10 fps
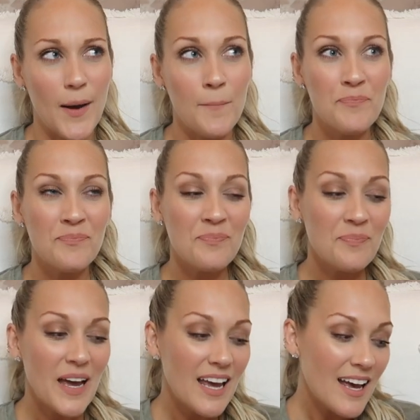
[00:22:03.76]
know.
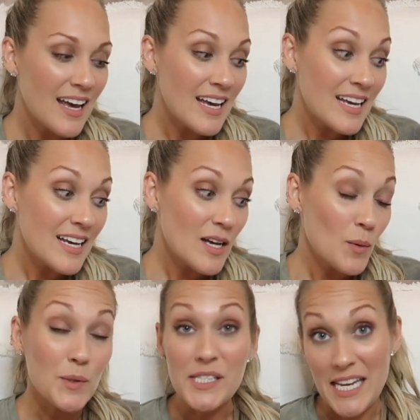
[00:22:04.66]

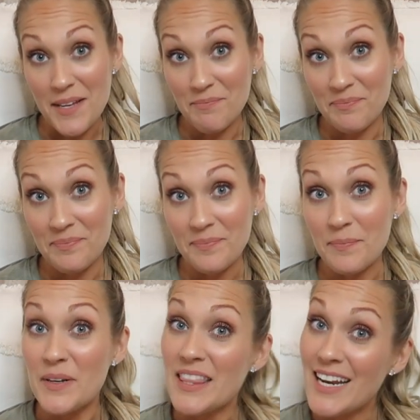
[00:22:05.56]
We'll see.
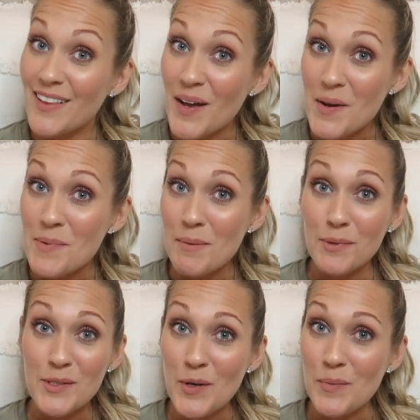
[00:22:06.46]
But then a lot of
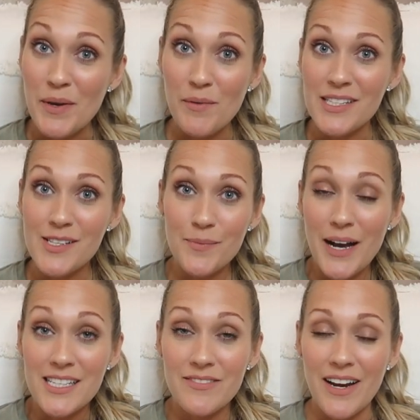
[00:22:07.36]
people told me once they're
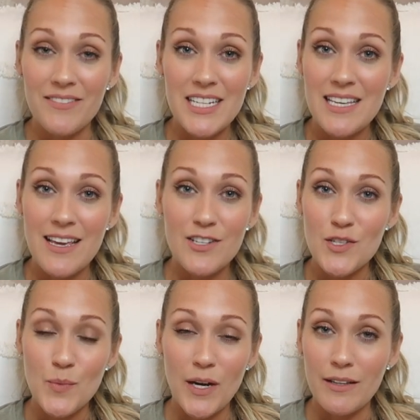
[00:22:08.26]
past 5T, they
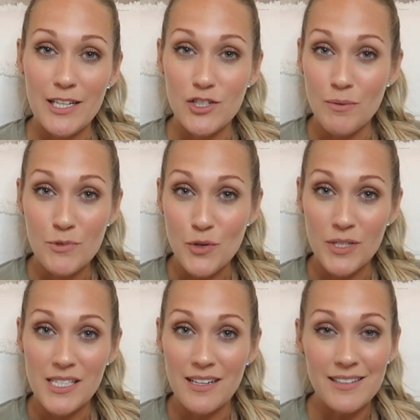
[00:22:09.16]
just wear like gym
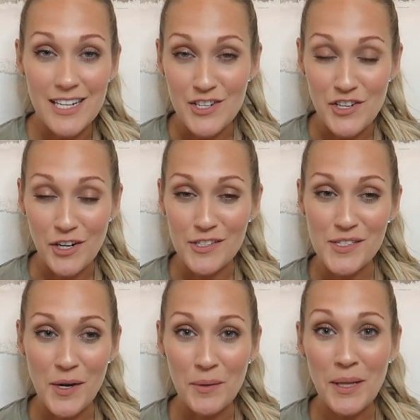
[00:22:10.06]
shorts and a t-shirt.
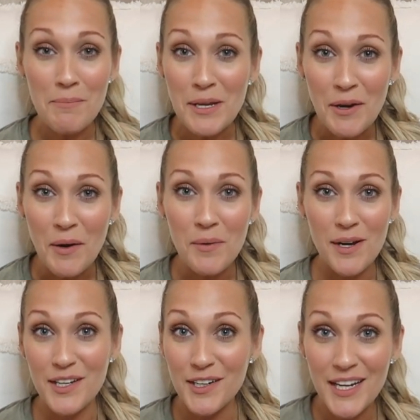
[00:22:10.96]
So let me know
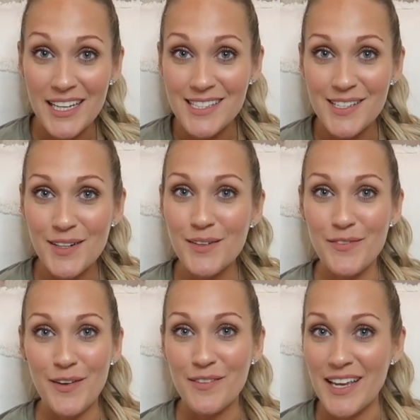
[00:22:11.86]
what your kids do
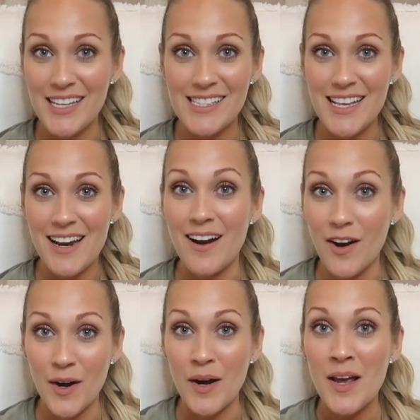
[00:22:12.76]
if you have kids that
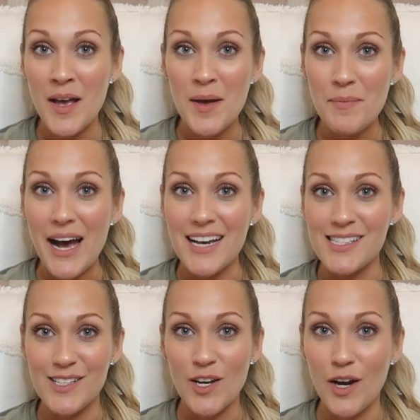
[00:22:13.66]
are
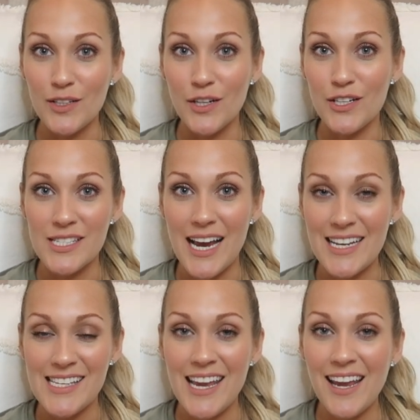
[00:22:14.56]
past the toddler
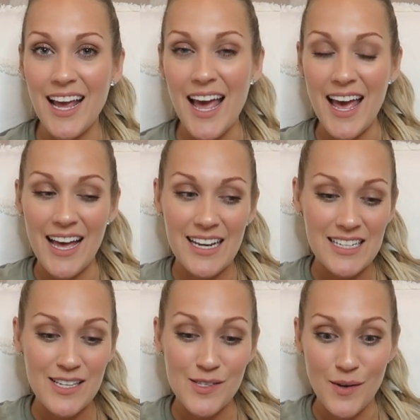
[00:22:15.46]
sizing
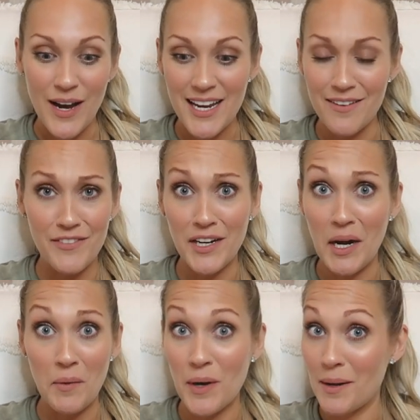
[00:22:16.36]
and so I can
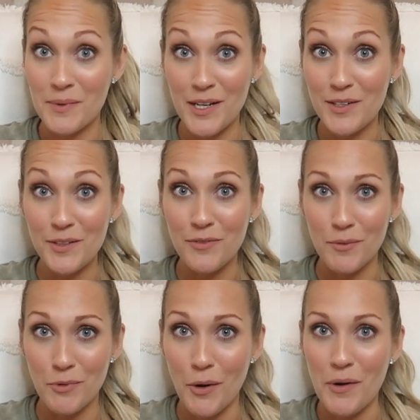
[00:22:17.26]
figure out what I'm gonna do
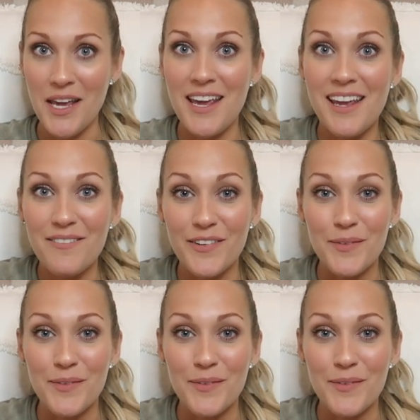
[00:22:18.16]
for Brody